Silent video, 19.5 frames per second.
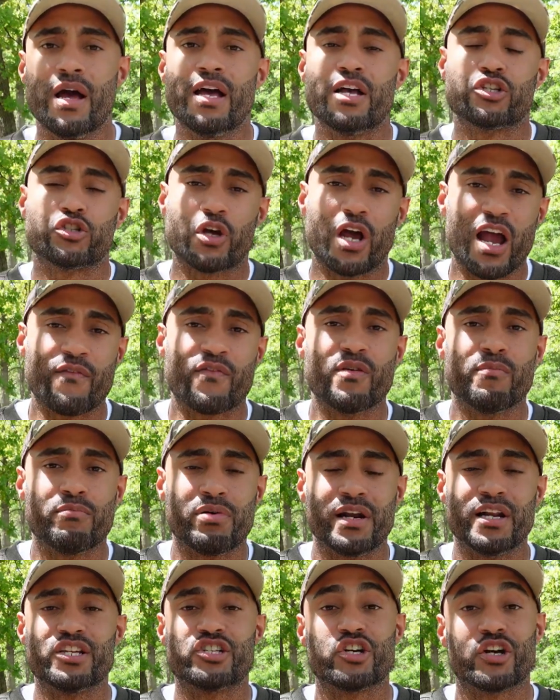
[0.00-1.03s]
So
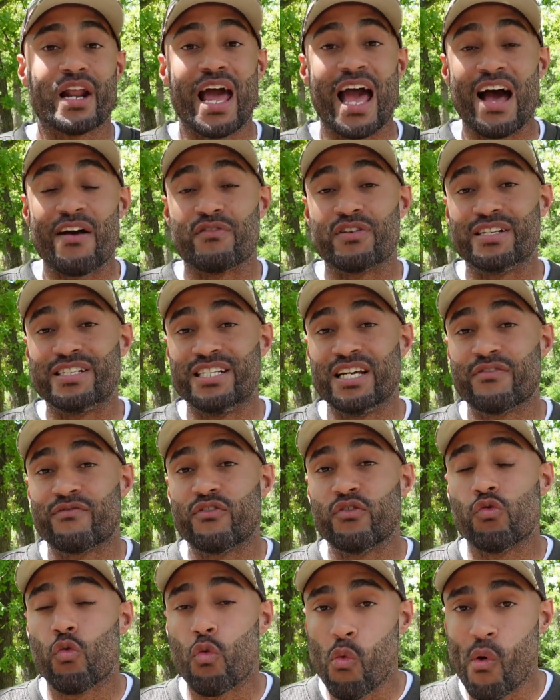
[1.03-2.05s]
everybody's going to have a
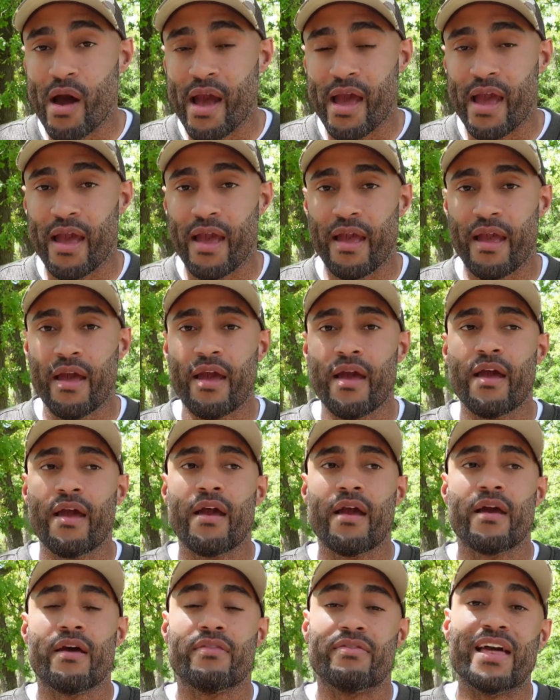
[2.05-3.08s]
different way
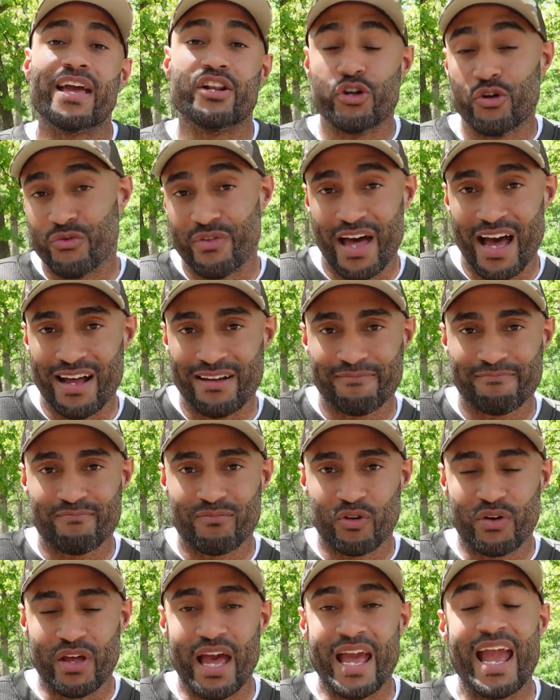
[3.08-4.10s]
they do that,
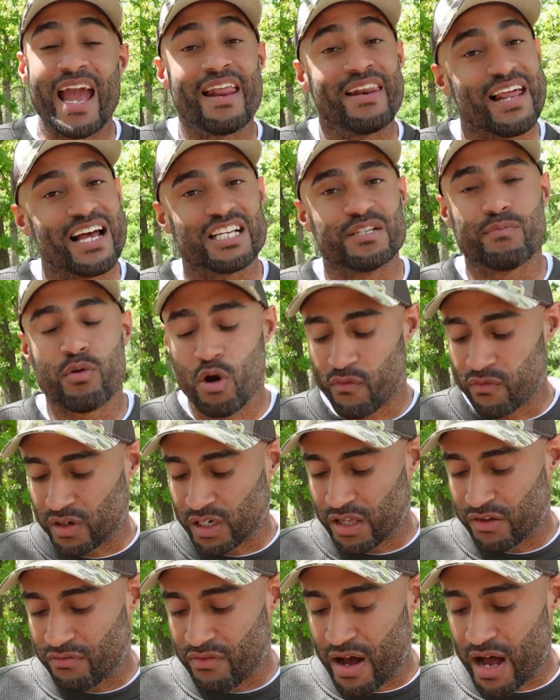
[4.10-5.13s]
okay? And that's
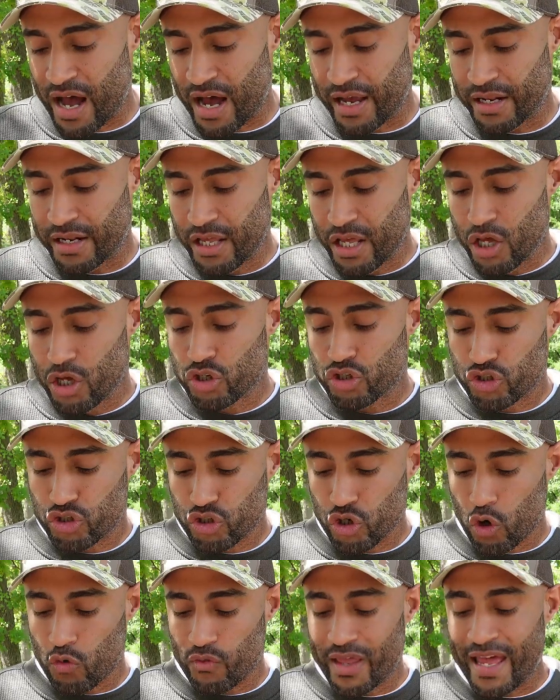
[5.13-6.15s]
perfectly fine.
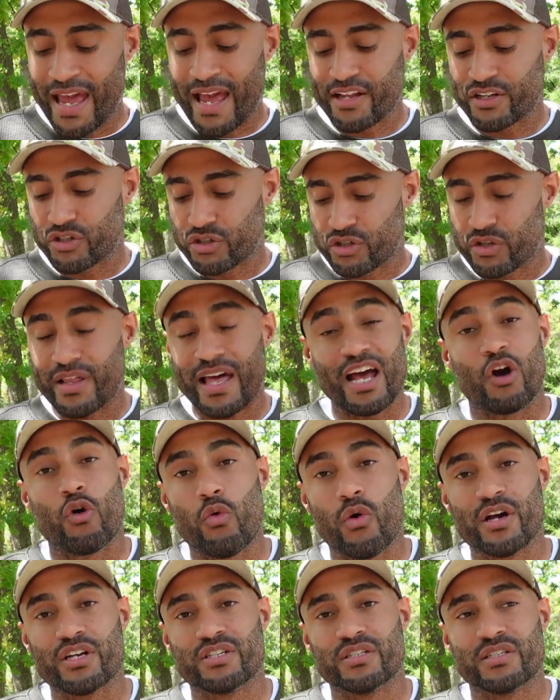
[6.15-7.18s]
So the answer to that
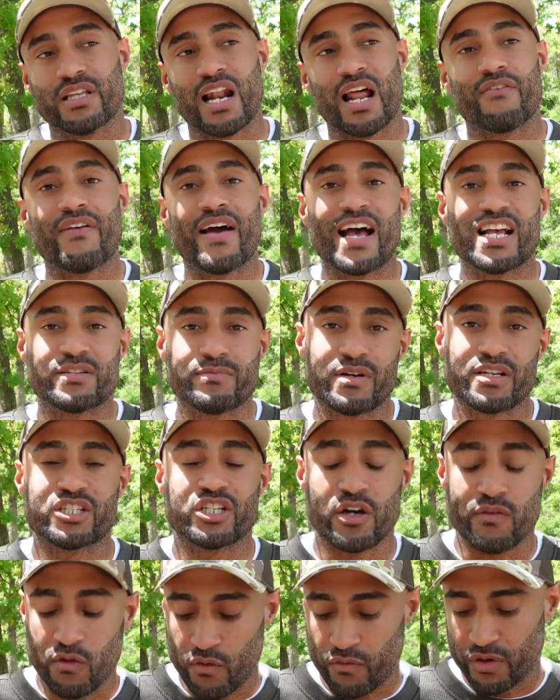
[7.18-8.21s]
question that I've asked
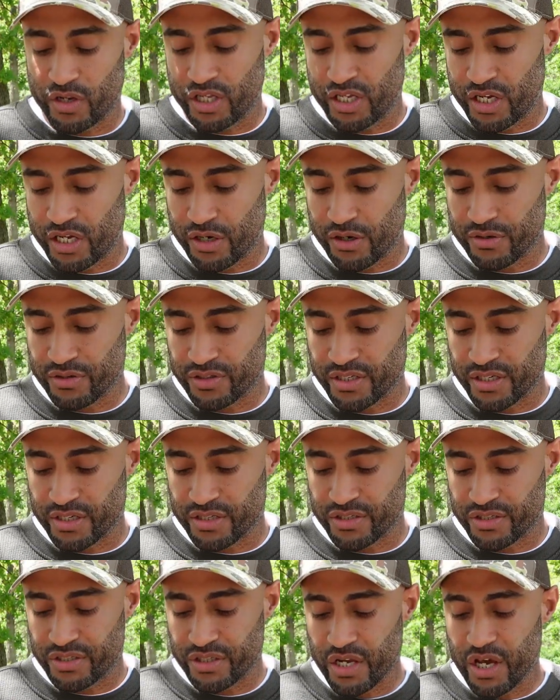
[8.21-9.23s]
myself over the years
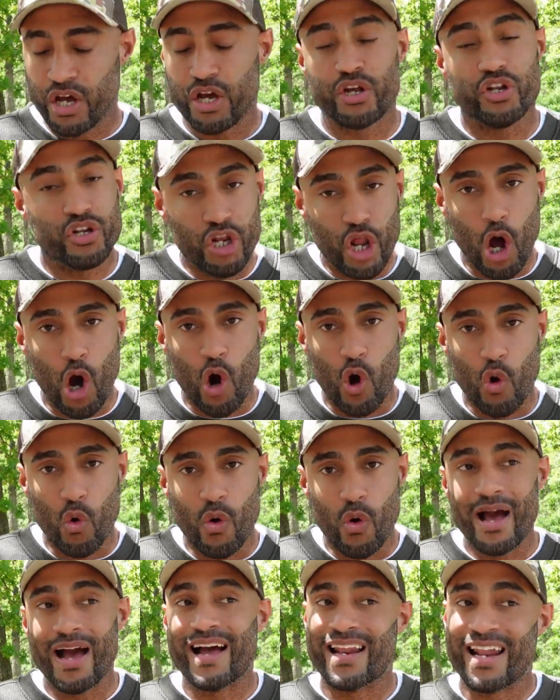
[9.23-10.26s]
is no.
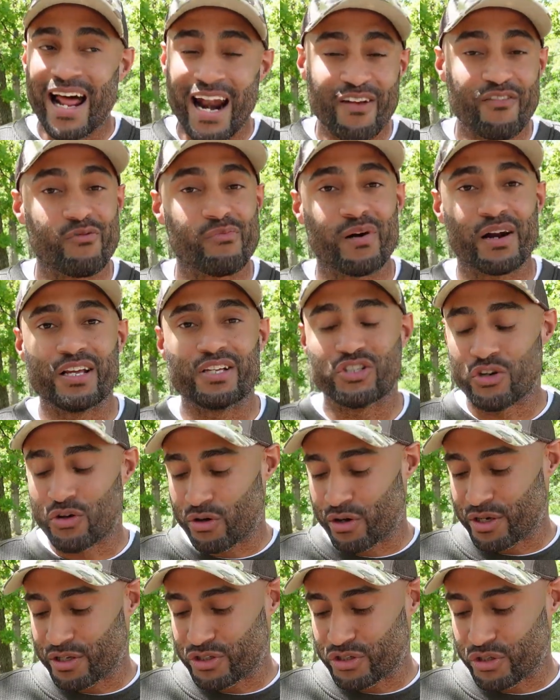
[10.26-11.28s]
Not everybody's
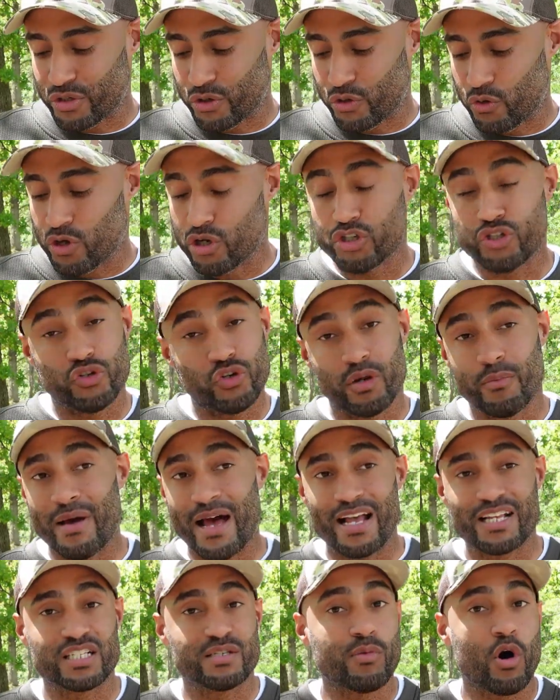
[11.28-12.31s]
going to shoot a
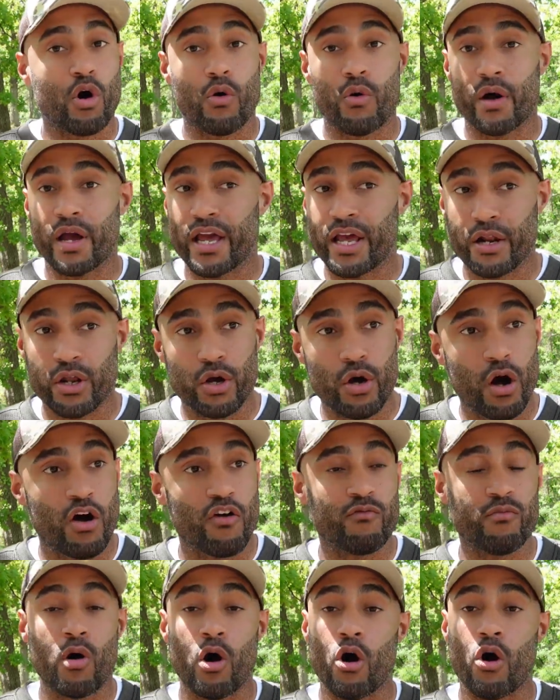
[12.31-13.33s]
basketball, hit a
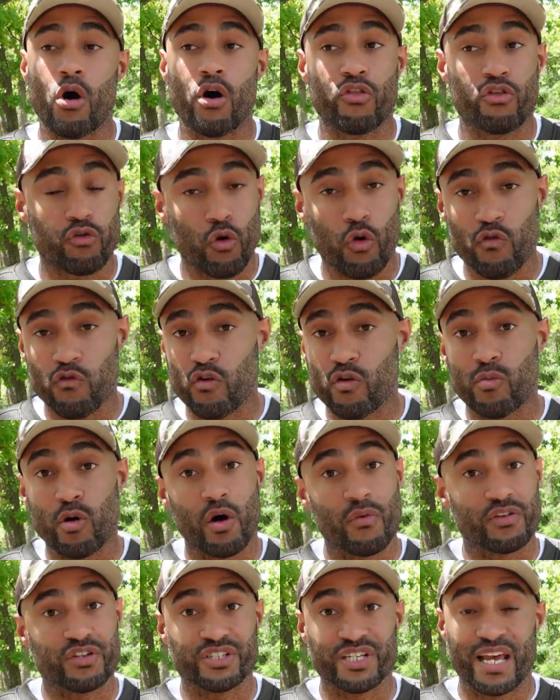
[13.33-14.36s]
golf ball, and throw a
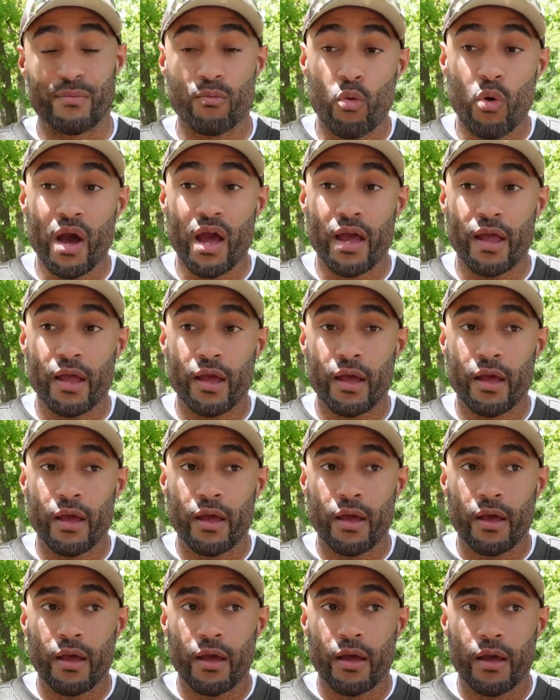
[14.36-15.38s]
football the same way.
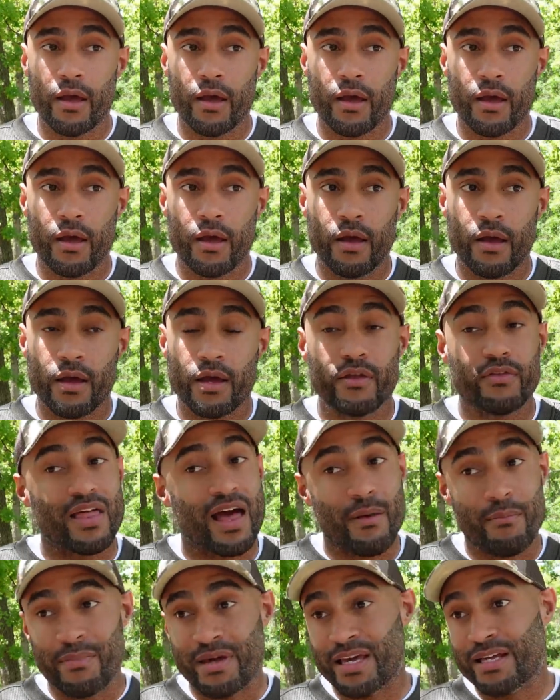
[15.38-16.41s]

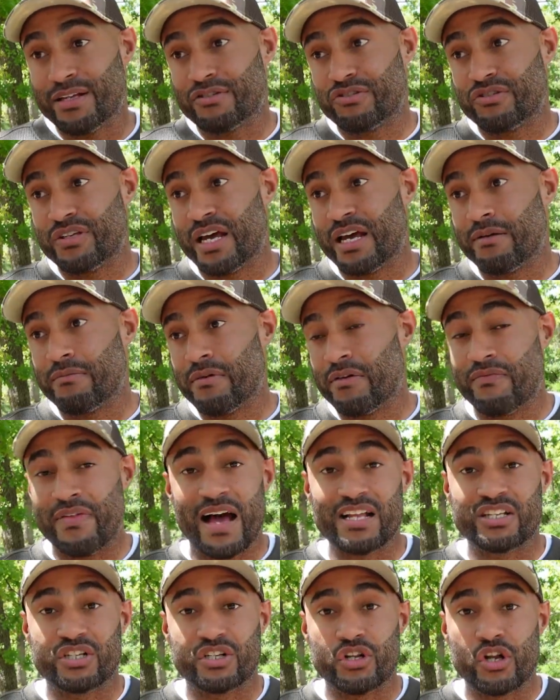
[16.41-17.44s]
That means that if
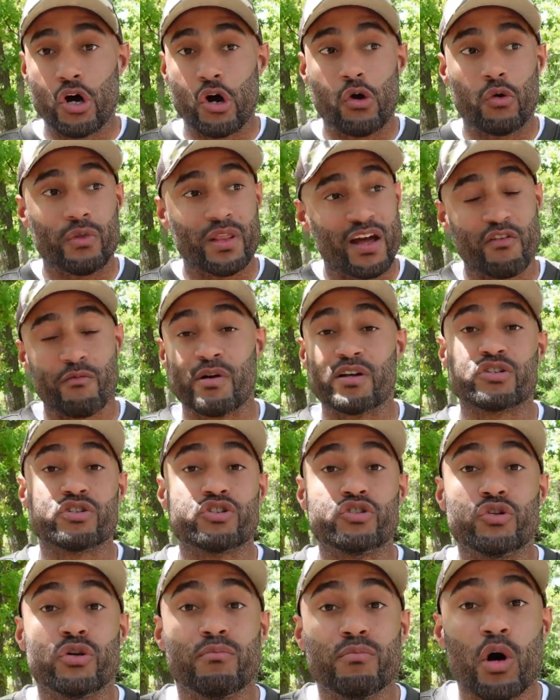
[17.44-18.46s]
that's a no, not everybody's going to
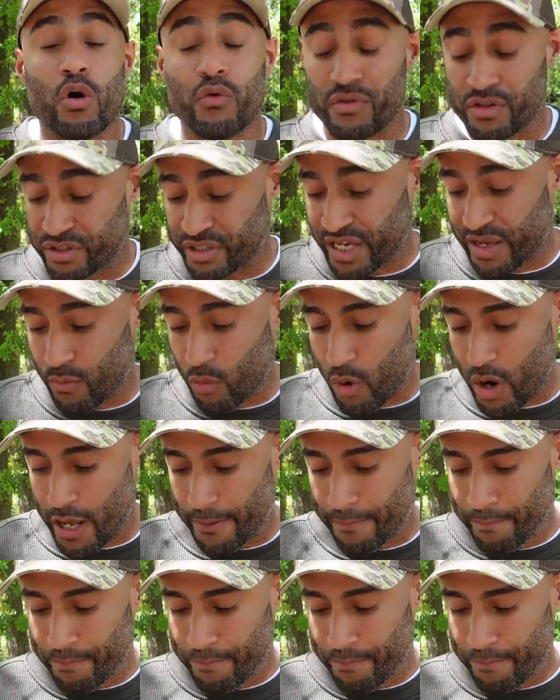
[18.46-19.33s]
shoot a bow the same way.